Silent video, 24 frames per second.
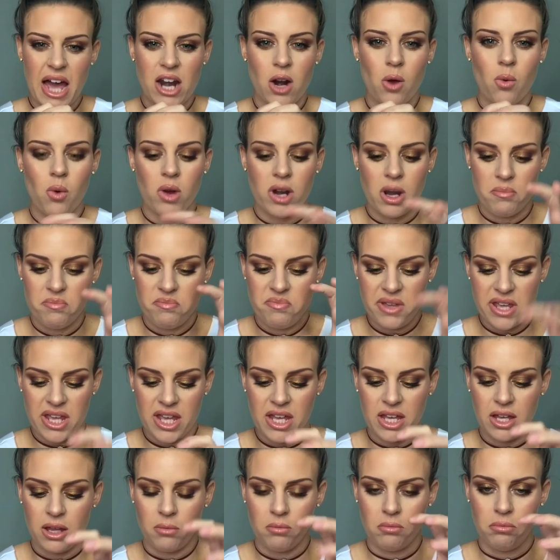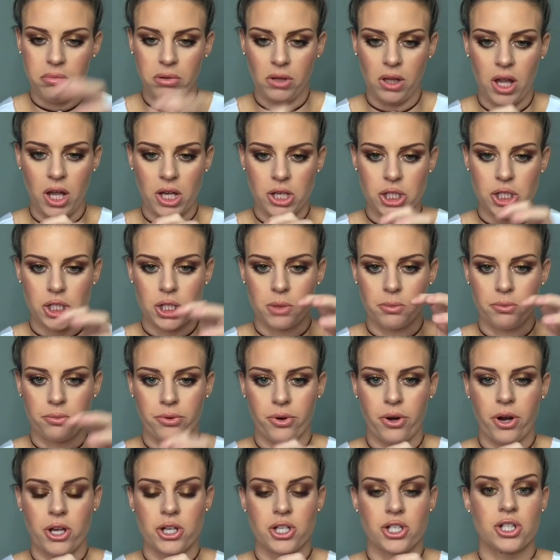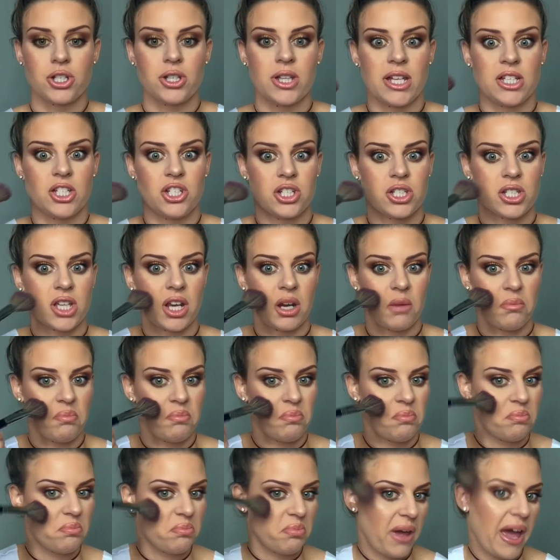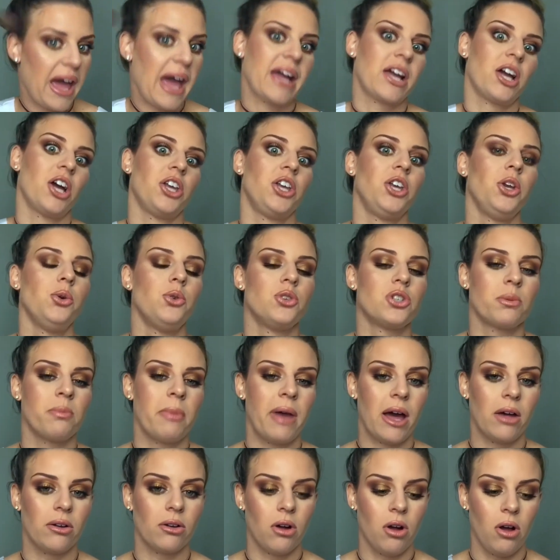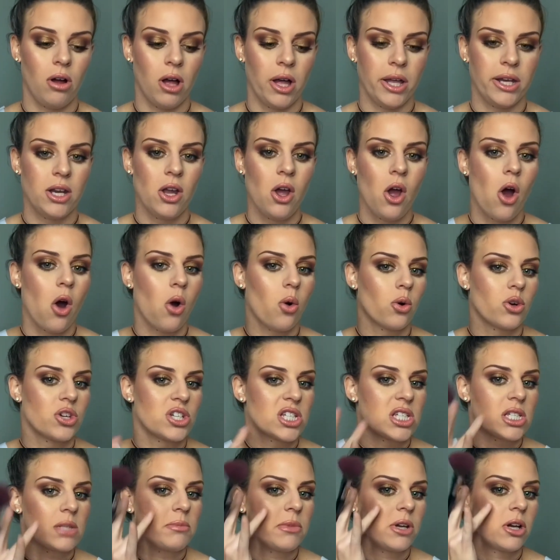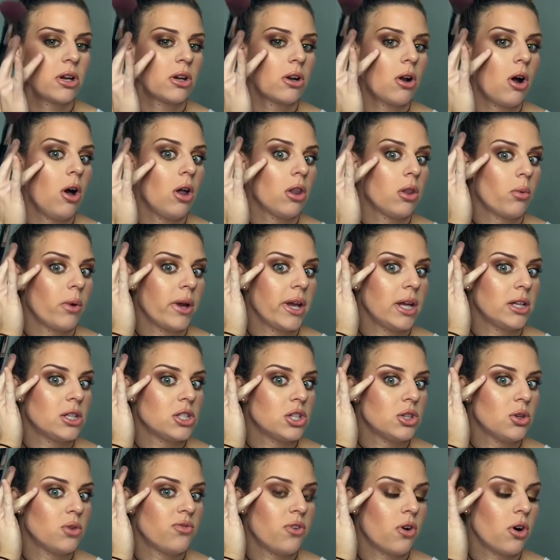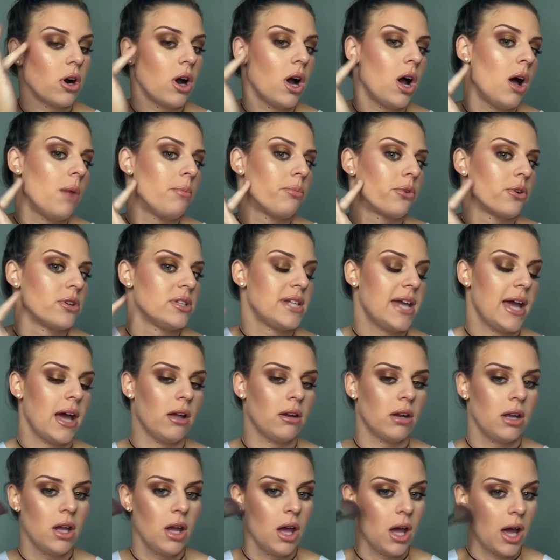I don't want a big blush brush that's just gonna pack a huge amount on or smear it all the way too far up or down.